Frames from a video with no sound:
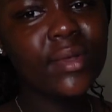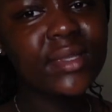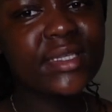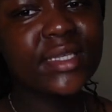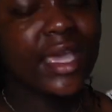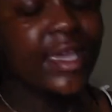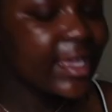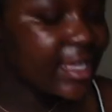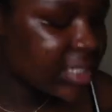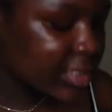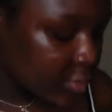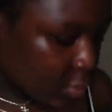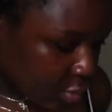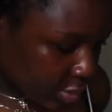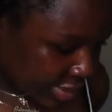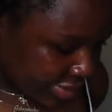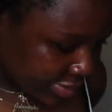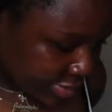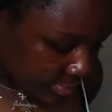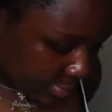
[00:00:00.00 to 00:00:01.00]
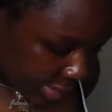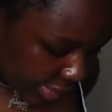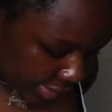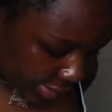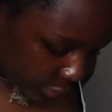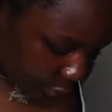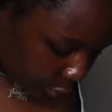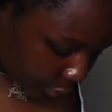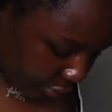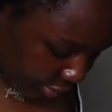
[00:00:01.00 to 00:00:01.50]
would say it's, it's
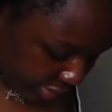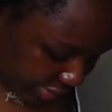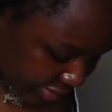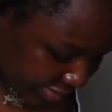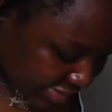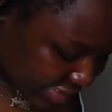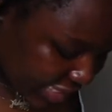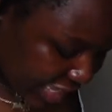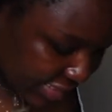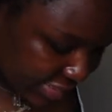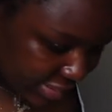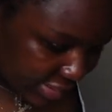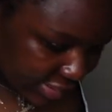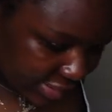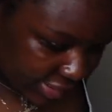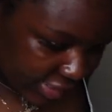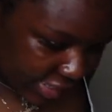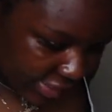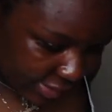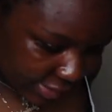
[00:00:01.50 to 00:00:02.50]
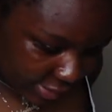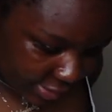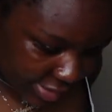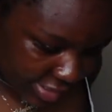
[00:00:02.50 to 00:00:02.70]
my, it's not like,